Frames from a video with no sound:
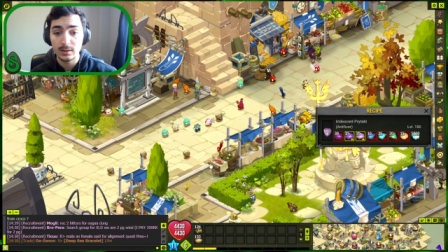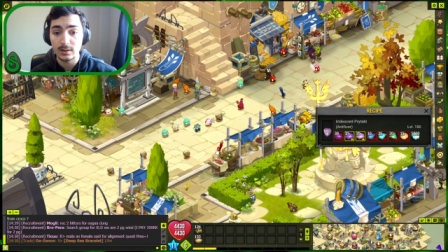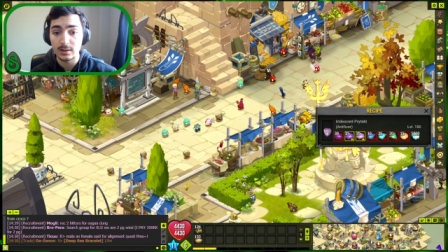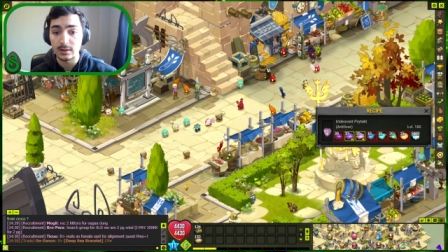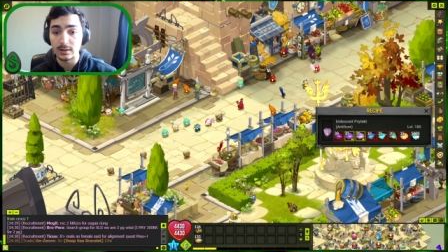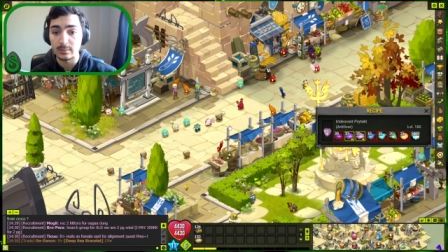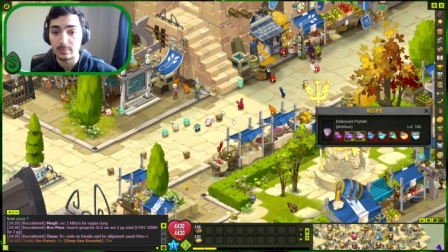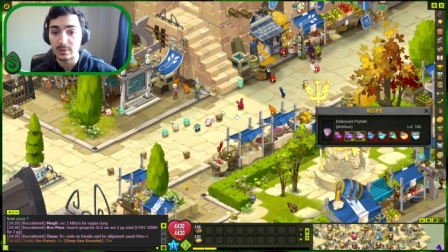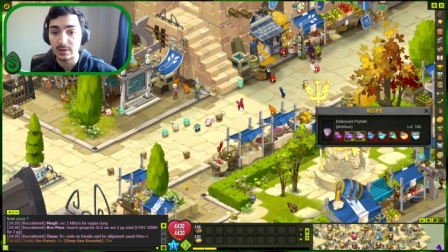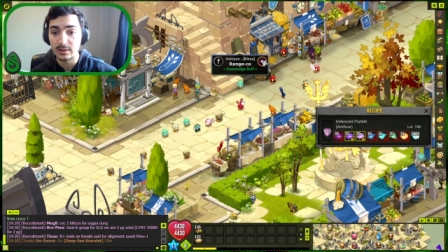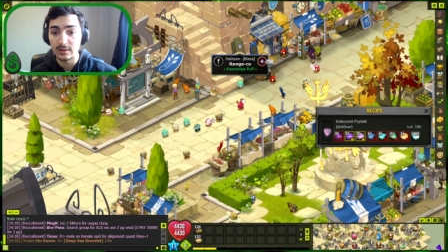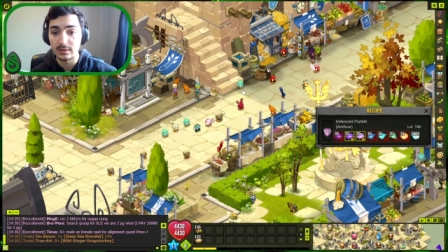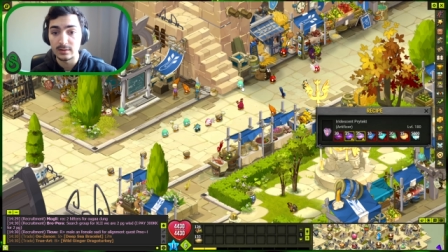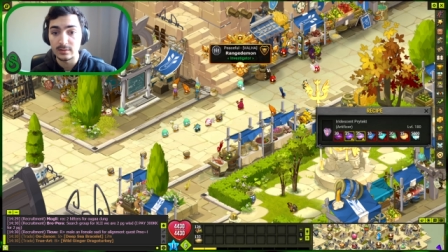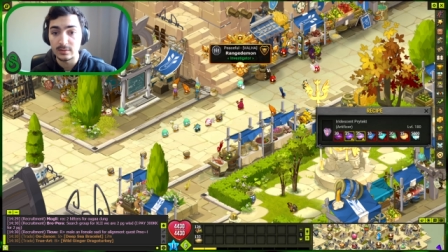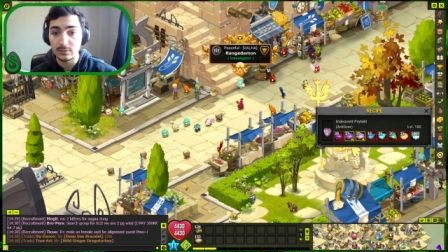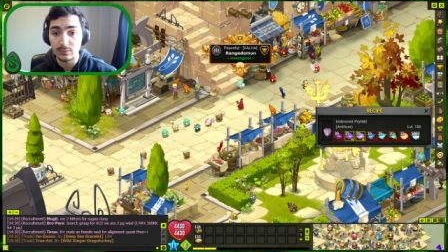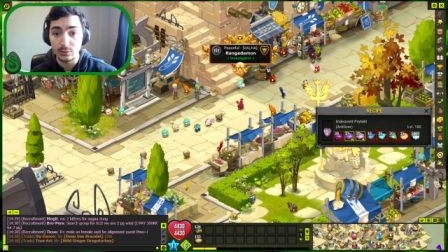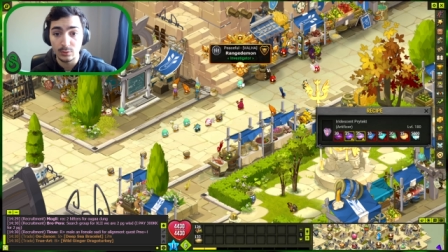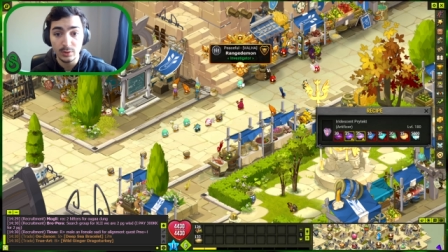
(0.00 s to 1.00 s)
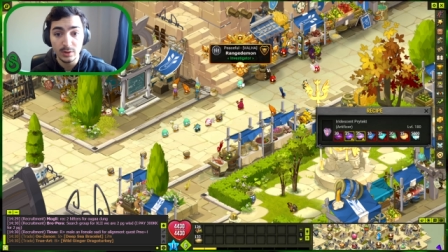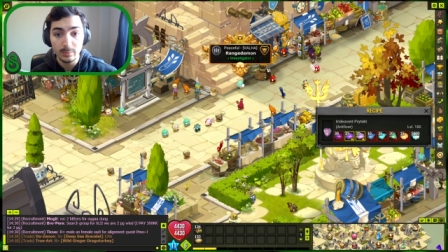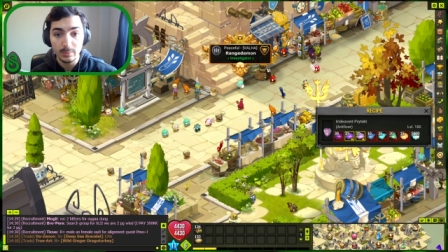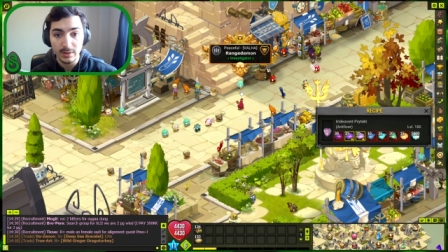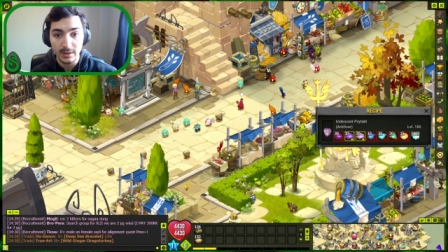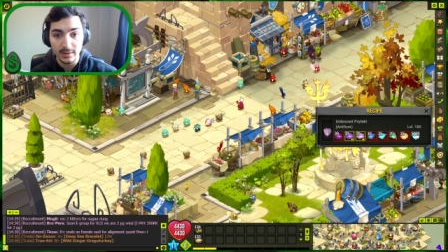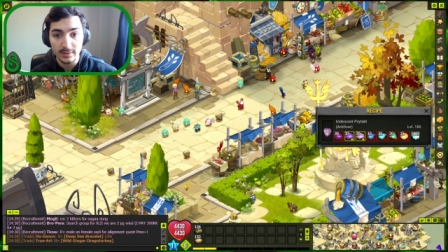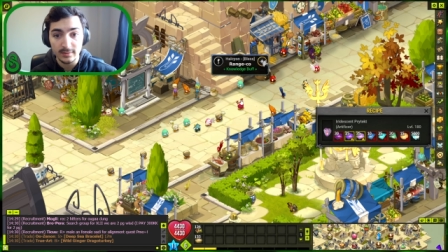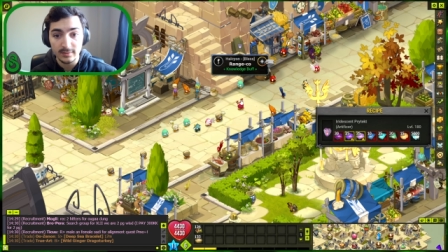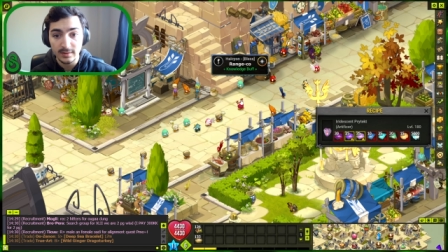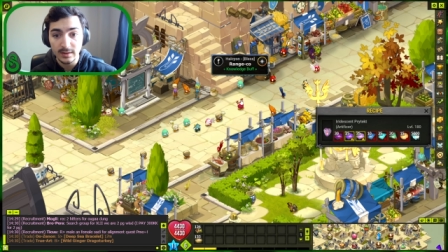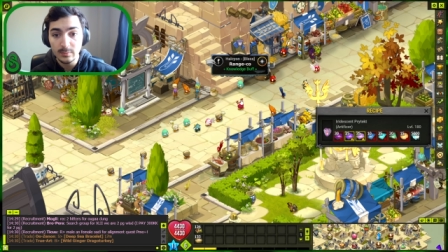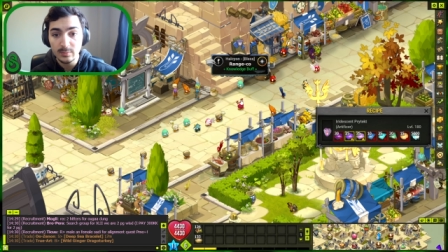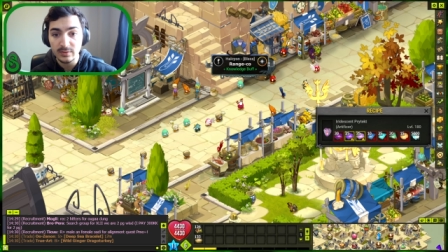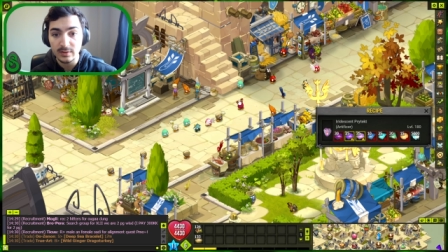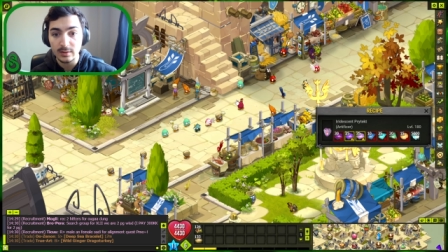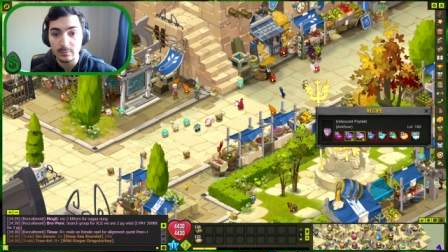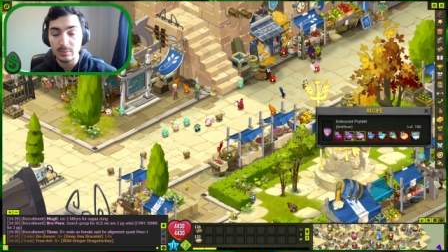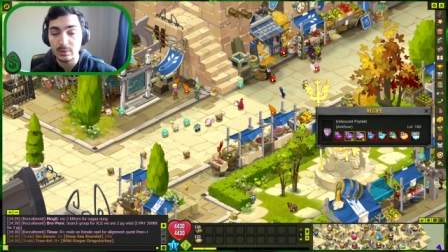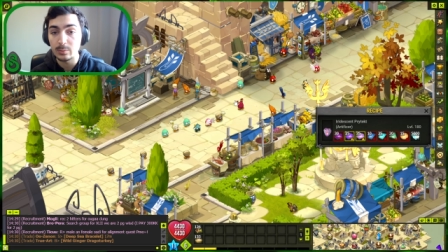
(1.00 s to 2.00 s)
Uh, because if you only play the same
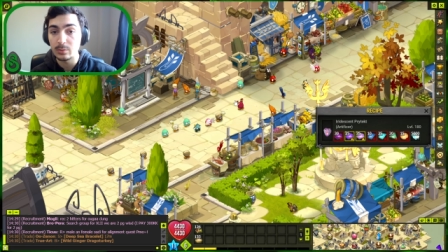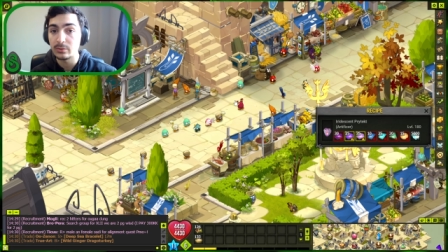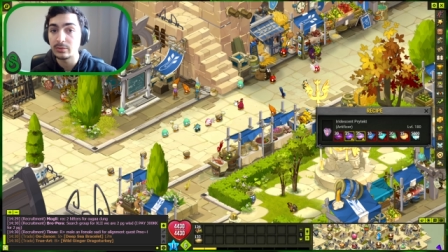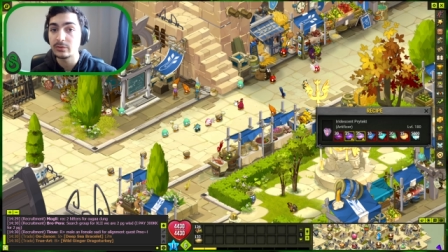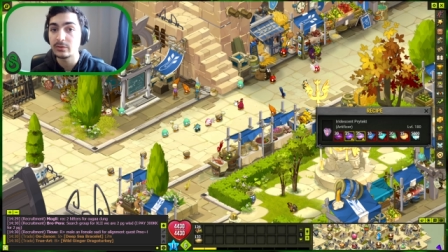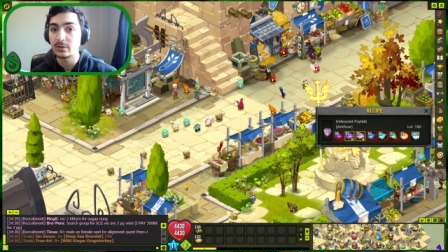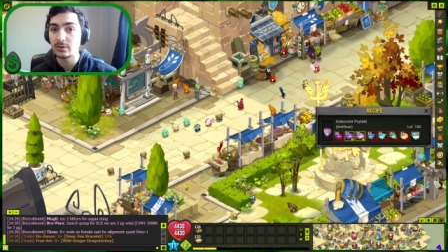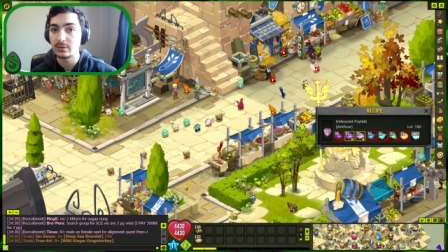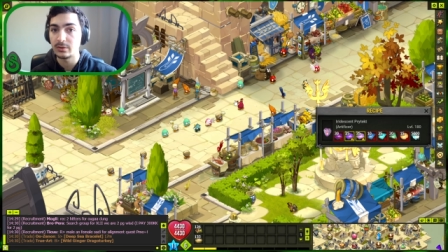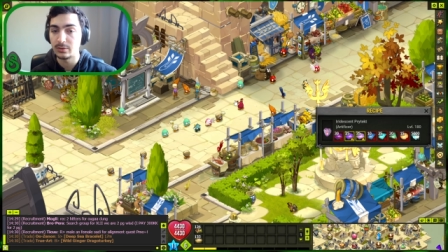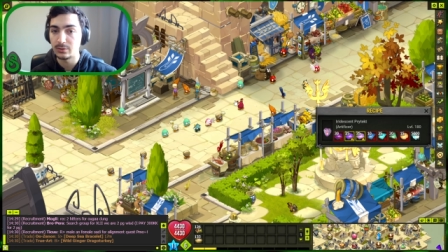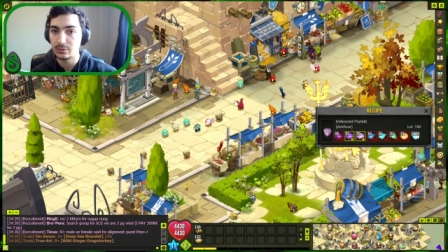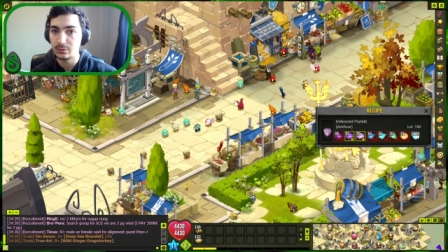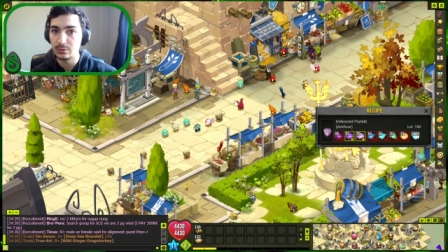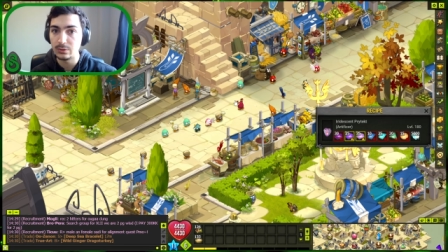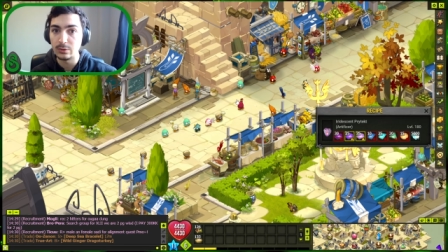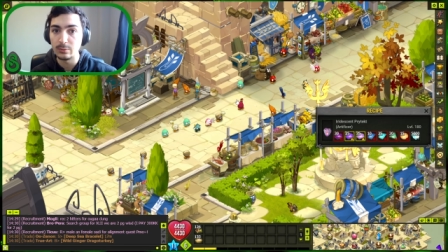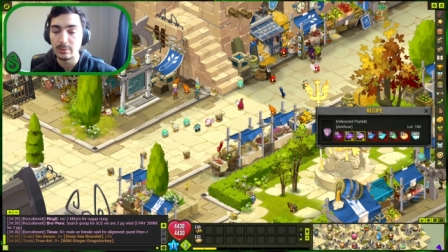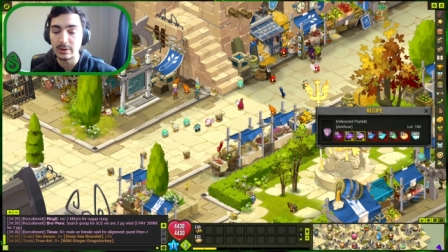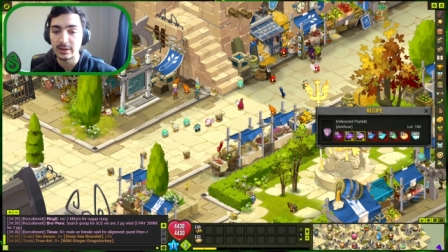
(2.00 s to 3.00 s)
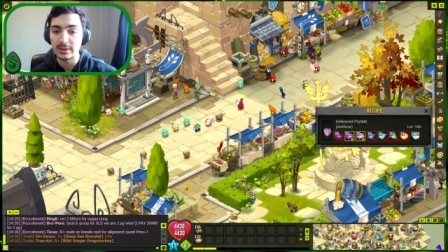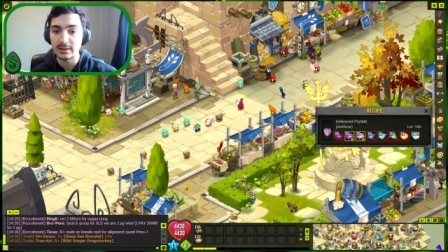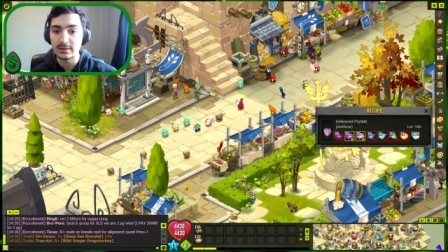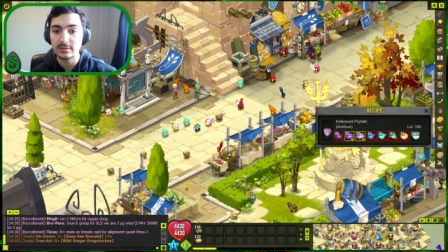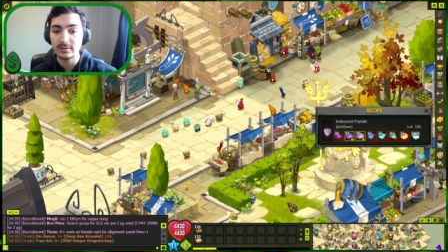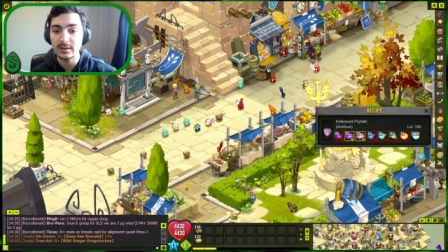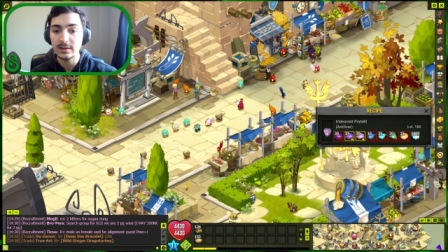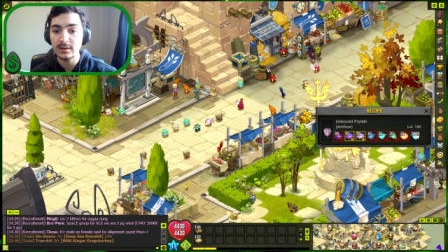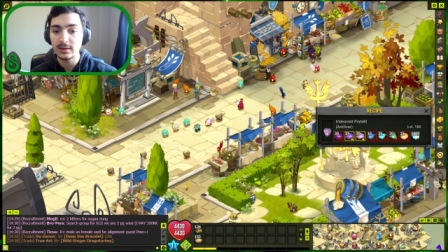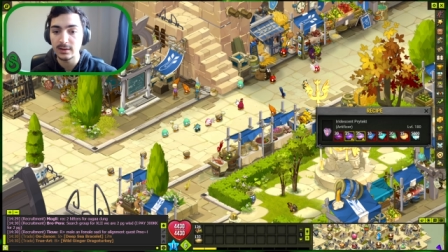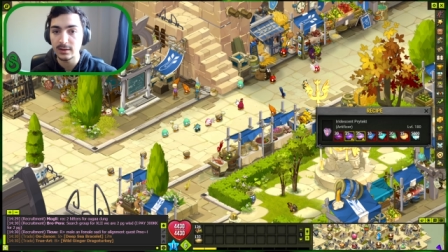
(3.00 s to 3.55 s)
set, people will start to know you by that set,